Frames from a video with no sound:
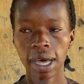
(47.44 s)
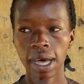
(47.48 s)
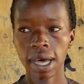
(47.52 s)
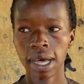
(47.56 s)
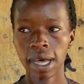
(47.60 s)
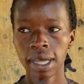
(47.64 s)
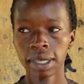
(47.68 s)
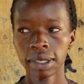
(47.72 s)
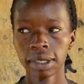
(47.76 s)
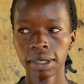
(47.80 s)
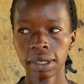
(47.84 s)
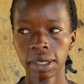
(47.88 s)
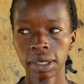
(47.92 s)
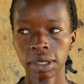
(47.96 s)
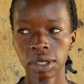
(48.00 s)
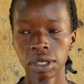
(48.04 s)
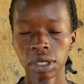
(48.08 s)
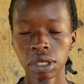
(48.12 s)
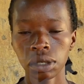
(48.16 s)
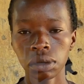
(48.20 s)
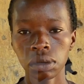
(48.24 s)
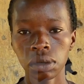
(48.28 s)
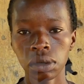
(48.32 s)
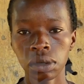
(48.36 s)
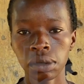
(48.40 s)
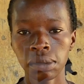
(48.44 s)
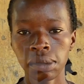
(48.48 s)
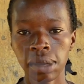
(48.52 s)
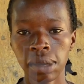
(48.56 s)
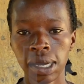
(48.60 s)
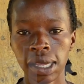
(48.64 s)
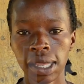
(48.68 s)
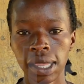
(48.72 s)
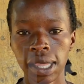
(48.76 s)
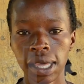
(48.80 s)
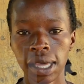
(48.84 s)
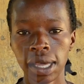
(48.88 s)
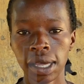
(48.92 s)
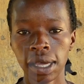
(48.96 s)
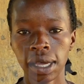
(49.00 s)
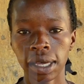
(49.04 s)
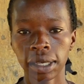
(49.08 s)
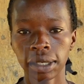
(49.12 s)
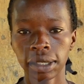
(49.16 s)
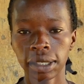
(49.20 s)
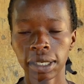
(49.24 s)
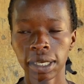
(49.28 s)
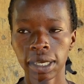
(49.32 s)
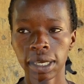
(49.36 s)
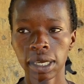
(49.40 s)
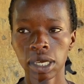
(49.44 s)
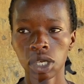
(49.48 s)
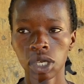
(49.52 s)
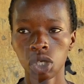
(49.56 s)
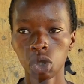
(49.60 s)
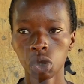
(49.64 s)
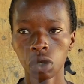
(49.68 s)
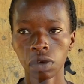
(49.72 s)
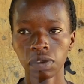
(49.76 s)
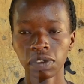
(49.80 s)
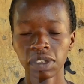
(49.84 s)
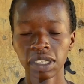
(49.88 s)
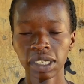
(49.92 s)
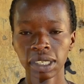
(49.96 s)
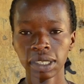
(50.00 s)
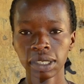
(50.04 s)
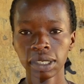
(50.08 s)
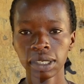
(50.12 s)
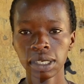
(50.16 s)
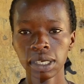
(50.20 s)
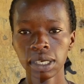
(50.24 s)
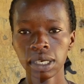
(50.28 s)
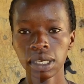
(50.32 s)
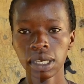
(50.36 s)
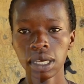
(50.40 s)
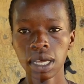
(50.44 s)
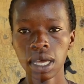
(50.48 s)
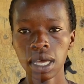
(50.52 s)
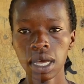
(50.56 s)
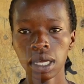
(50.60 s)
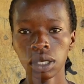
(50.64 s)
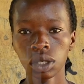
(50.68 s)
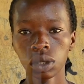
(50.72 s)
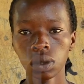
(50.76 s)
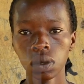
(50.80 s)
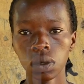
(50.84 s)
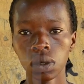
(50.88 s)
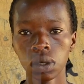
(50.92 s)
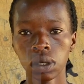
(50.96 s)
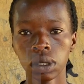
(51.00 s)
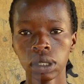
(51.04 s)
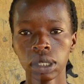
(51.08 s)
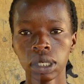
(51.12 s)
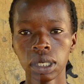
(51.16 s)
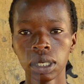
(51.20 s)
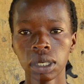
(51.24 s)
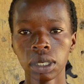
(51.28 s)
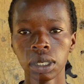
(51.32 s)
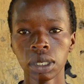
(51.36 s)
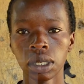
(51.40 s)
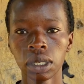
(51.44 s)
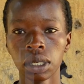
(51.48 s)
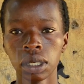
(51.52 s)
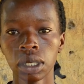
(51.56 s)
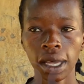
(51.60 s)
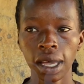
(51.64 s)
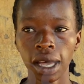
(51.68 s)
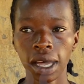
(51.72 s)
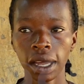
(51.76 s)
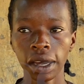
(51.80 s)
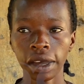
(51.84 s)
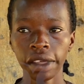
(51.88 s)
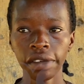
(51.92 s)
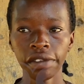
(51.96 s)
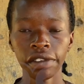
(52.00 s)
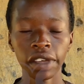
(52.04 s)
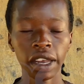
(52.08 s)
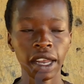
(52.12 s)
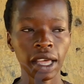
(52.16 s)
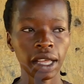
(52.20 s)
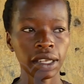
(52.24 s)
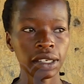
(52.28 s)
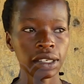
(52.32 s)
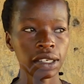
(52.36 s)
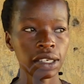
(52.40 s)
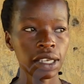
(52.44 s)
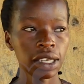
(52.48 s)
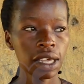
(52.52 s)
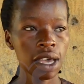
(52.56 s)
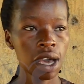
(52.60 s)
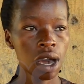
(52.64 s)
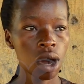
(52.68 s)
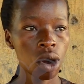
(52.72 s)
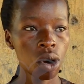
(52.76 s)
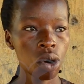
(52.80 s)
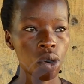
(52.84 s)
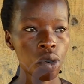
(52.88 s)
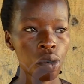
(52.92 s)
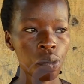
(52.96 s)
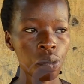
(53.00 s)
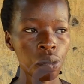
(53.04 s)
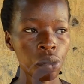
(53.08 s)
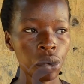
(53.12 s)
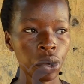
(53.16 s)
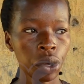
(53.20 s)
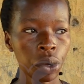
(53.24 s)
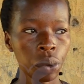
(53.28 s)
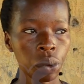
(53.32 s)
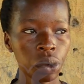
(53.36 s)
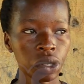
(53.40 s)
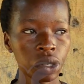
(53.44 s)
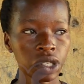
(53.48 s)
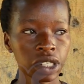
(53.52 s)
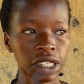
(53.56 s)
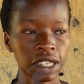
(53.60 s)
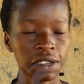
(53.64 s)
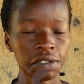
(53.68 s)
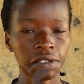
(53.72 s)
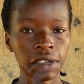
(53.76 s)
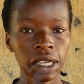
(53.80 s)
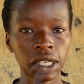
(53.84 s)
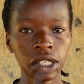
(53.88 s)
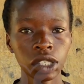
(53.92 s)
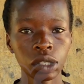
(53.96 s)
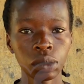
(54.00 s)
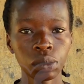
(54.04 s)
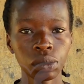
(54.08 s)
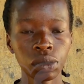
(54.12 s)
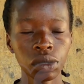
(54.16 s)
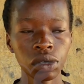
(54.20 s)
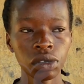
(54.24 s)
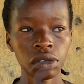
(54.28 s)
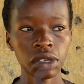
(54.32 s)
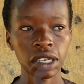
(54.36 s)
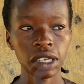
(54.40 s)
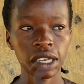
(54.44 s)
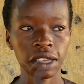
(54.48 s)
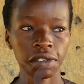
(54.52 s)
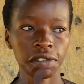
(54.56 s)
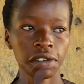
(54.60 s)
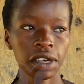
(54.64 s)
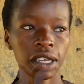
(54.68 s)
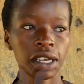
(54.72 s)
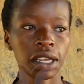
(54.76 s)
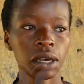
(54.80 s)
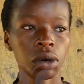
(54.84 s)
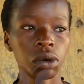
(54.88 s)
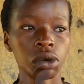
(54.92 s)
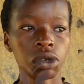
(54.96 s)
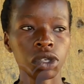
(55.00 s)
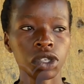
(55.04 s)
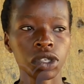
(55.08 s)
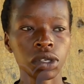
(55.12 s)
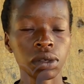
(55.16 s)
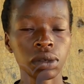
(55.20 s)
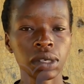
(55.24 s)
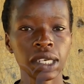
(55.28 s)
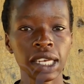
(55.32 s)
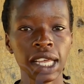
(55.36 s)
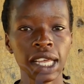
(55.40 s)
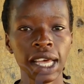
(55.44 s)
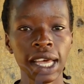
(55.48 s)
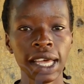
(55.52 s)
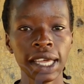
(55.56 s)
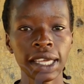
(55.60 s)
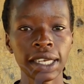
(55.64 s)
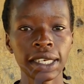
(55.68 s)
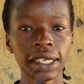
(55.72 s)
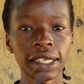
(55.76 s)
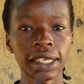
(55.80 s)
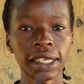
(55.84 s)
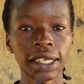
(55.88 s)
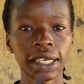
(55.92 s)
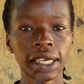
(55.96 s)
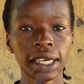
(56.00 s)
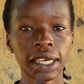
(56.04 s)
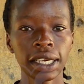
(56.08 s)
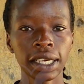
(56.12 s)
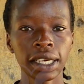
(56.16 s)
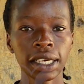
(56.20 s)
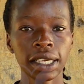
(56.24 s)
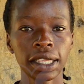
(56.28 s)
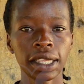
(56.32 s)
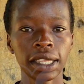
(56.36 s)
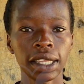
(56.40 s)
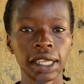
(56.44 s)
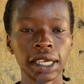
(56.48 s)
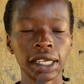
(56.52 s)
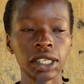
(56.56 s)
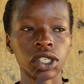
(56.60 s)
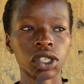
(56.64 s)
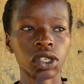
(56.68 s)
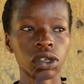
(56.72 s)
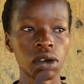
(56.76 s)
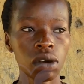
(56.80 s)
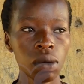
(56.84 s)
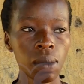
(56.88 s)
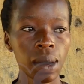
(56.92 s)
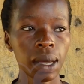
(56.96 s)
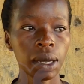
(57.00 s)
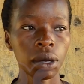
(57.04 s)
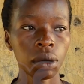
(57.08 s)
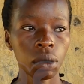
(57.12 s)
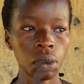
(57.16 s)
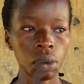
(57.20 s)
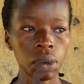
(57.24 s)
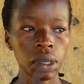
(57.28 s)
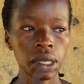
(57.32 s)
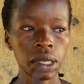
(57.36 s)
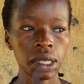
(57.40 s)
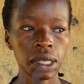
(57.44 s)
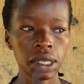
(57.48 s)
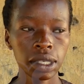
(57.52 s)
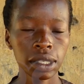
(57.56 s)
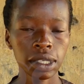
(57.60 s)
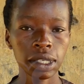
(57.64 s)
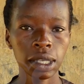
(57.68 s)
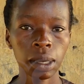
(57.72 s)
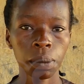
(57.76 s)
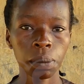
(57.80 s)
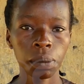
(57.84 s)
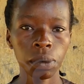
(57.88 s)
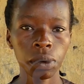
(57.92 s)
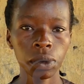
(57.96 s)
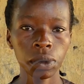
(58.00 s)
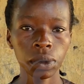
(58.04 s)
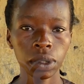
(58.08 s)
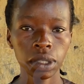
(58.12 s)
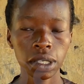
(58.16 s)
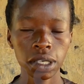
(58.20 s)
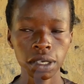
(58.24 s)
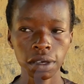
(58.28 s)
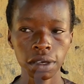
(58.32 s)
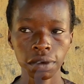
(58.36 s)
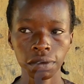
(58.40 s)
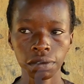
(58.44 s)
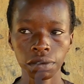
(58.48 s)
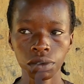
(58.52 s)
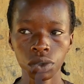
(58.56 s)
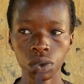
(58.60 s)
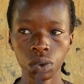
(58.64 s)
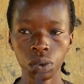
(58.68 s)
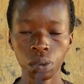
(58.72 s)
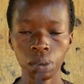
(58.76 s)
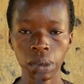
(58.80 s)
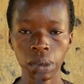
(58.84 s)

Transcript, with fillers: as a single mother at the age of 16 years old. And even at their home, he was the firstborn. The father also died. There's no one who is supportive to